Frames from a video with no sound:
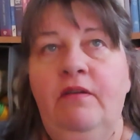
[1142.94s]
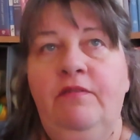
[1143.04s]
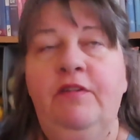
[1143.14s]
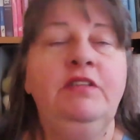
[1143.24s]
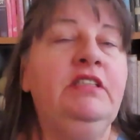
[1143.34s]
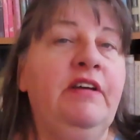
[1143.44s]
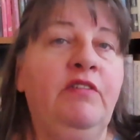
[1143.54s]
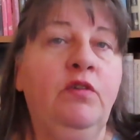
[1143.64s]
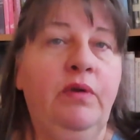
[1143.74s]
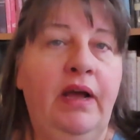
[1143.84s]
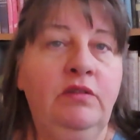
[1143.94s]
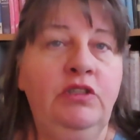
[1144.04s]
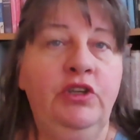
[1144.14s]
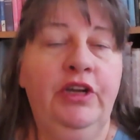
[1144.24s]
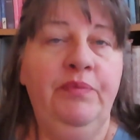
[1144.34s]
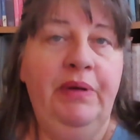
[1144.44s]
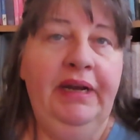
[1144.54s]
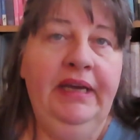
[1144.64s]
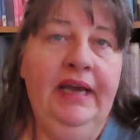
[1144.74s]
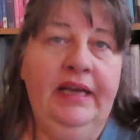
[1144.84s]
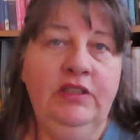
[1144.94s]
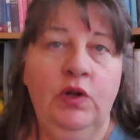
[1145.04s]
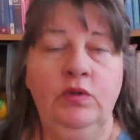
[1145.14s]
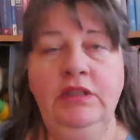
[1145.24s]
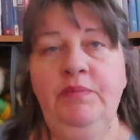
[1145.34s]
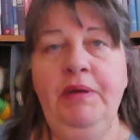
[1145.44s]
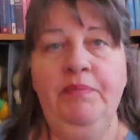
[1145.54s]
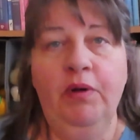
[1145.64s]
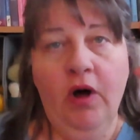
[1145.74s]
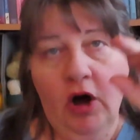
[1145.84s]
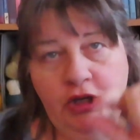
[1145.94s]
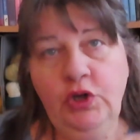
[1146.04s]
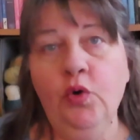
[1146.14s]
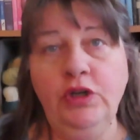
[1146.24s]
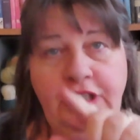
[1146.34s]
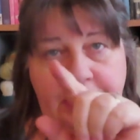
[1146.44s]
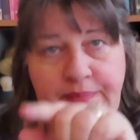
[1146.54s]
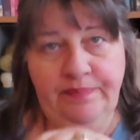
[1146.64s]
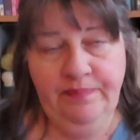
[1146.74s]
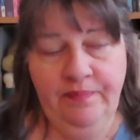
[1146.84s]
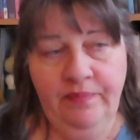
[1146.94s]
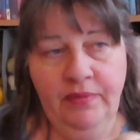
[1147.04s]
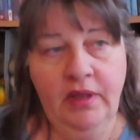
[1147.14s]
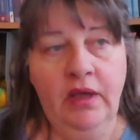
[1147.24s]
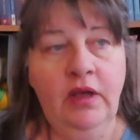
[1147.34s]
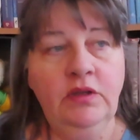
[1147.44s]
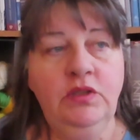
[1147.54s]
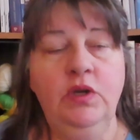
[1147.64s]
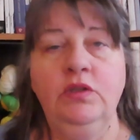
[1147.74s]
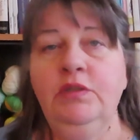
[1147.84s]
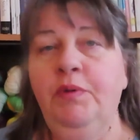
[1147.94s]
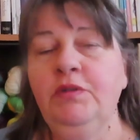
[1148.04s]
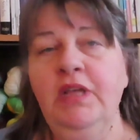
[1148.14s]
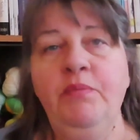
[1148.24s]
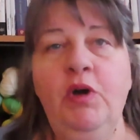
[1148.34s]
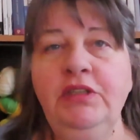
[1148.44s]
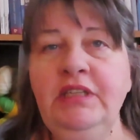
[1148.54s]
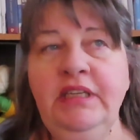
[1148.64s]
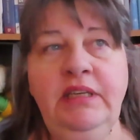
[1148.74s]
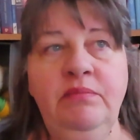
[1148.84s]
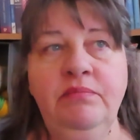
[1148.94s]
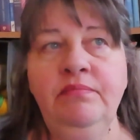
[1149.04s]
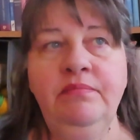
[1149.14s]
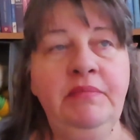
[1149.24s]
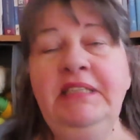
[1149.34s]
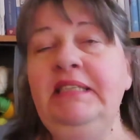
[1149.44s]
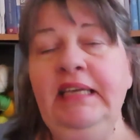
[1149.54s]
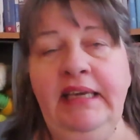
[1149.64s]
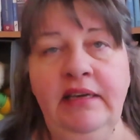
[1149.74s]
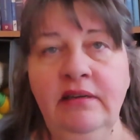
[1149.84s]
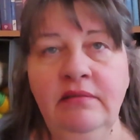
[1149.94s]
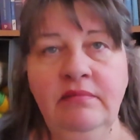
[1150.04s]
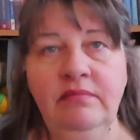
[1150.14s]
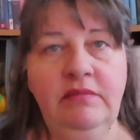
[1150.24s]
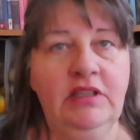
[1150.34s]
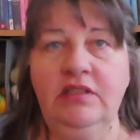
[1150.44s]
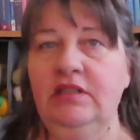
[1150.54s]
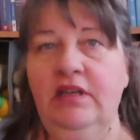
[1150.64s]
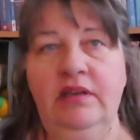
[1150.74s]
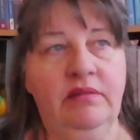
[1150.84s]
first several rounds, you're competing against only the people on your team. So suppose I'm on team C, just